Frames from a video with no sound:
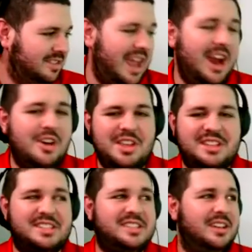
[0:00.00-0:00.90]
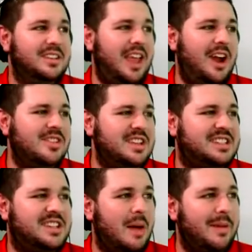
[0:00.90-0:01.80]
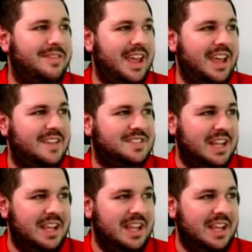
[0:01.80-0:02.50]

the best first to a thousand. They're the scum of the N F C